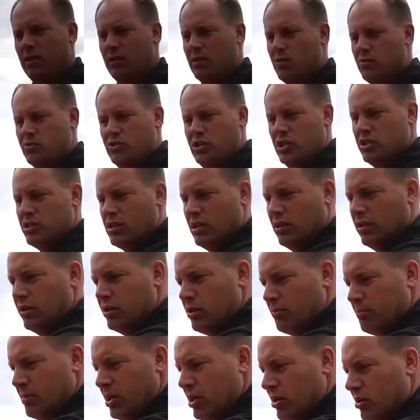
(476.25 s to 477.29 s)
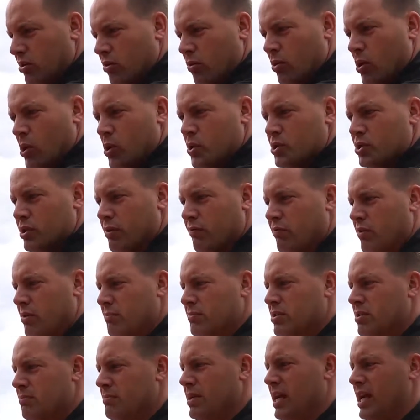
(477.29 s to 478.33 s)
There's just a little bit of corrosion
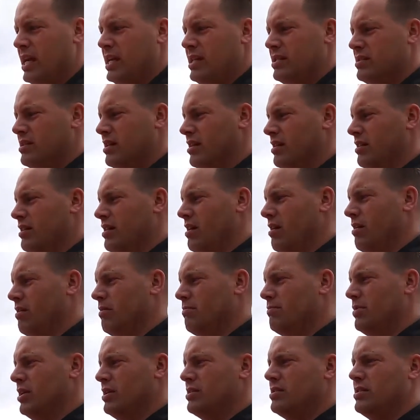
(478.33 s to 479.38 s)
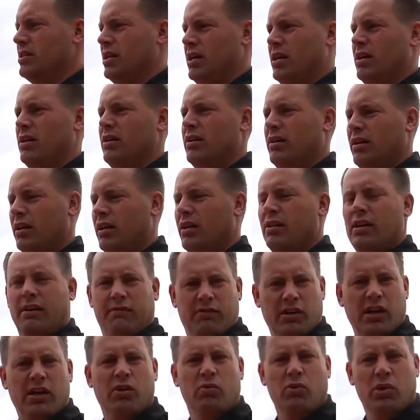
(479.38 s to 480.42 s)
from some hay sitting there, but they've
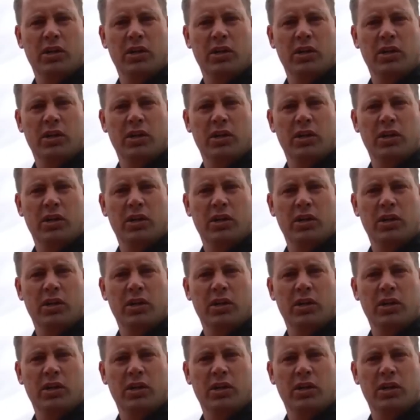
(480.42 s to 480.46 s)
done a